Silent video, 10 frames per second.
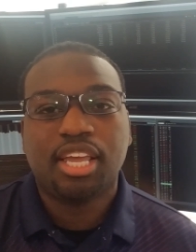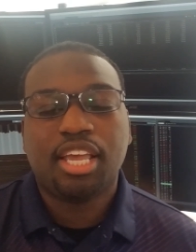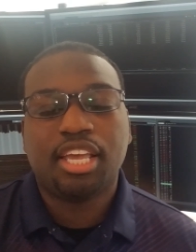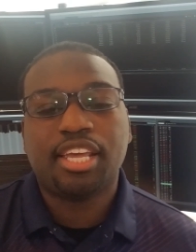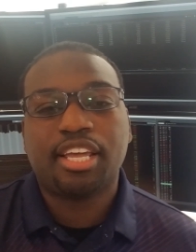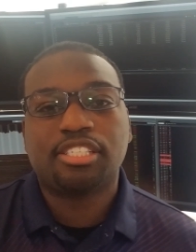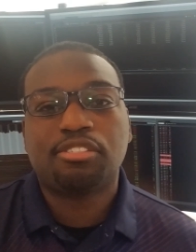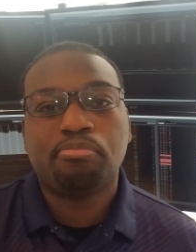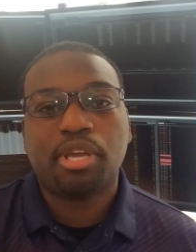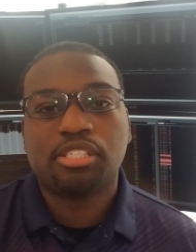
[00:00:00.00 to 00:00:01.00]
and that is
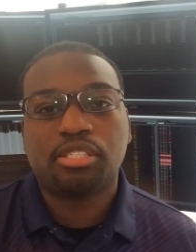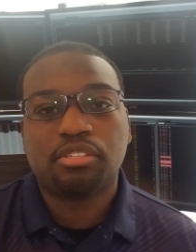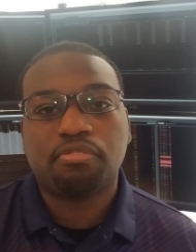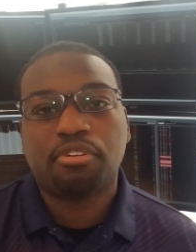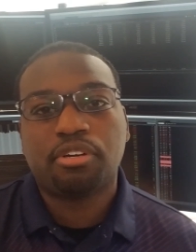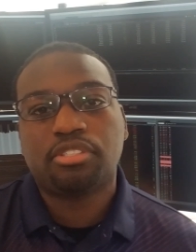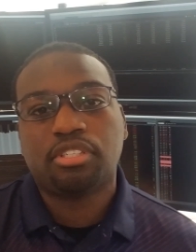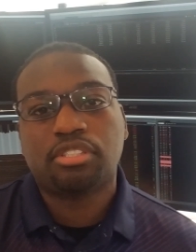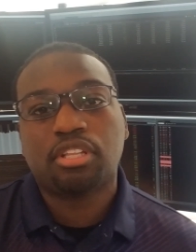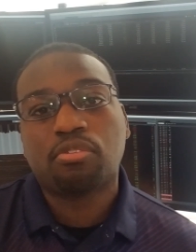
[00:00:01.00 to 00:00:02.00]
measured
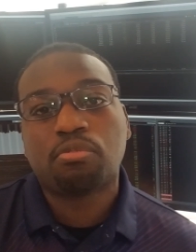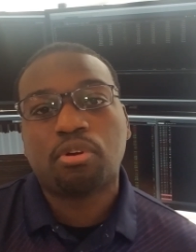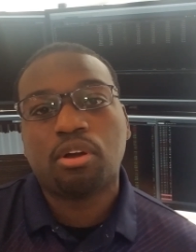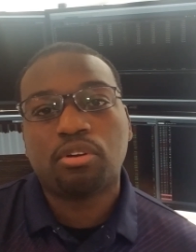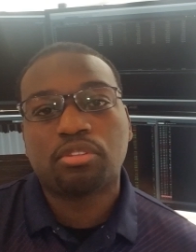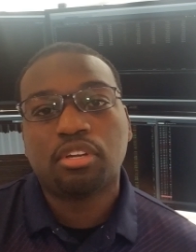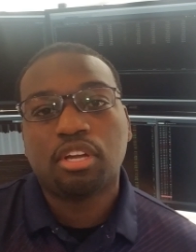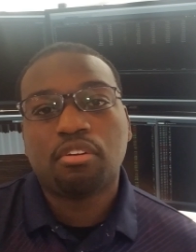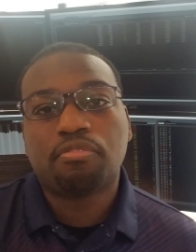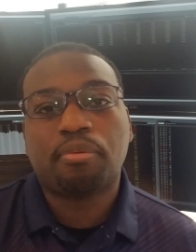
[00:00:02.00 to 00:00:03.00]
versus the growth
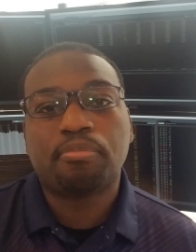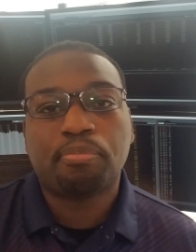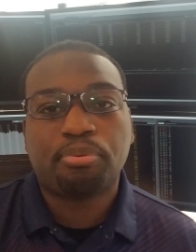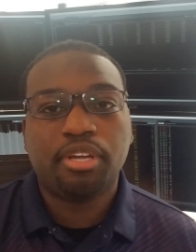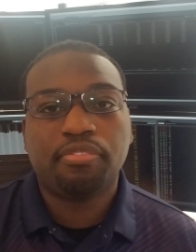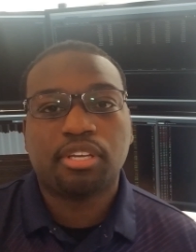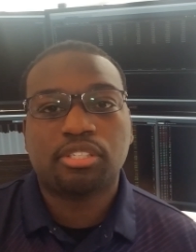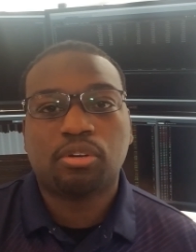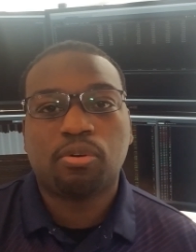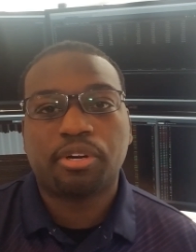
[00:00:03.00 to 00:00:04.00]
from the
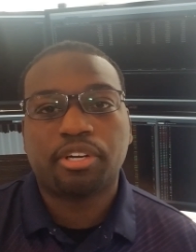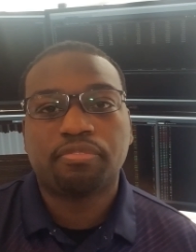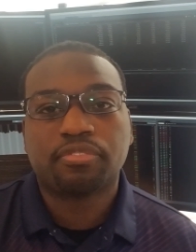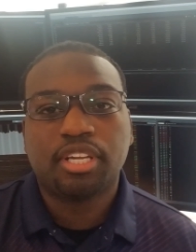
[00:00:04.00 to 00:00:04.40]
previous quarter,